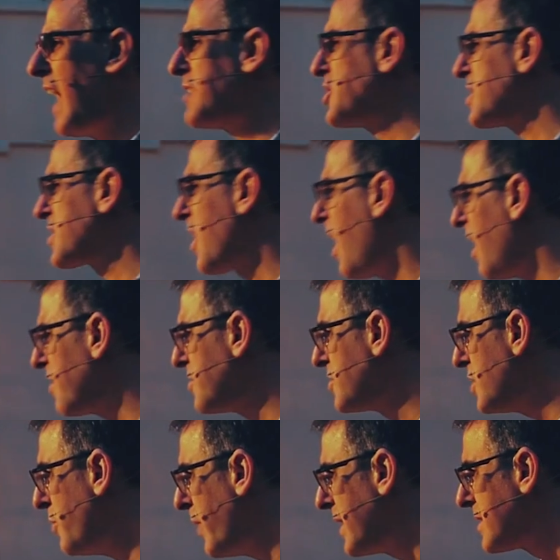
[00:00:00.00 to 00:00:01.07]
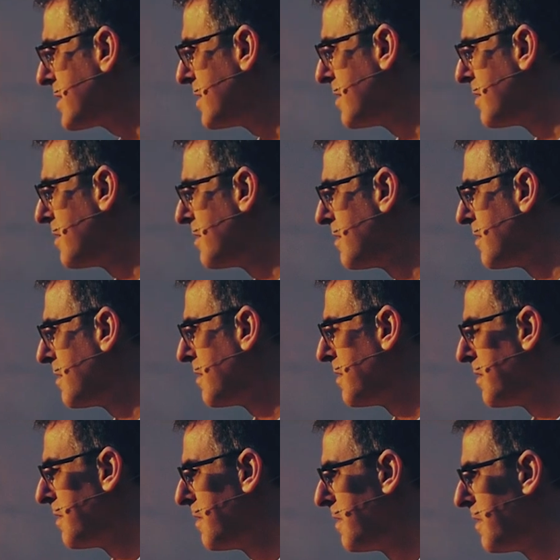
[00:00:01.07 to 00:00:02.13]
just can't do it.
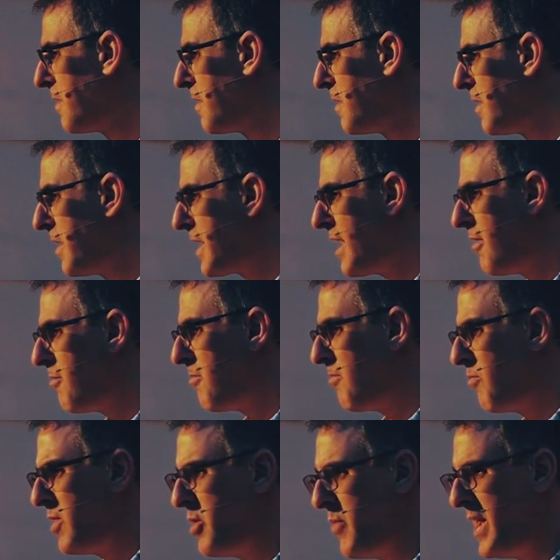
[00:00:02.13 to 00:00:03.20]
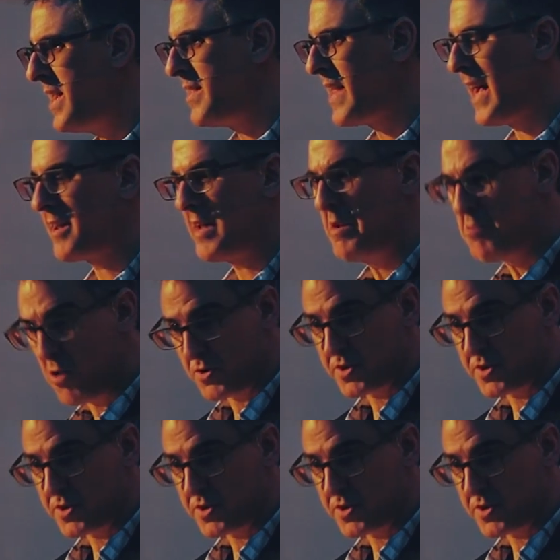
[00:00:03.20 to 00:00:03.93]
Now, when you hear that in lots